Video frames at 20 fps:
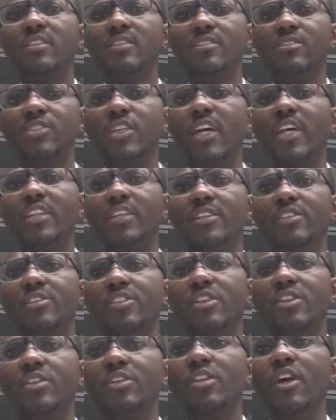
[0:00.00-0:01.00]

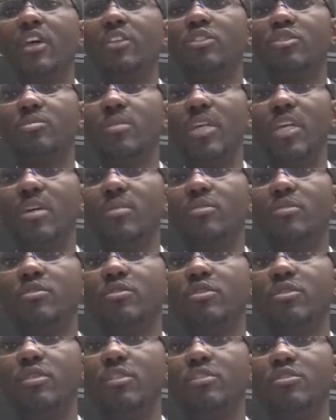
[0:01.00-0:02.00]
tendency not to be able to
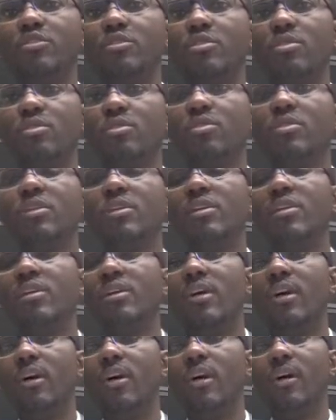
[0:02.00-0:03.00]
control
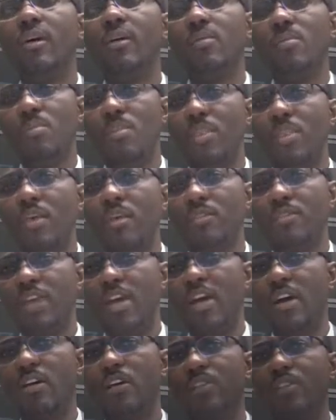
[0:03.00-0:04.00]

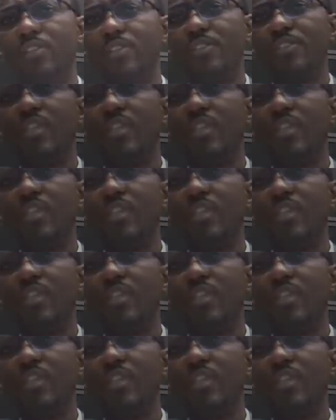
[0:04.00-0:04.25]
their urges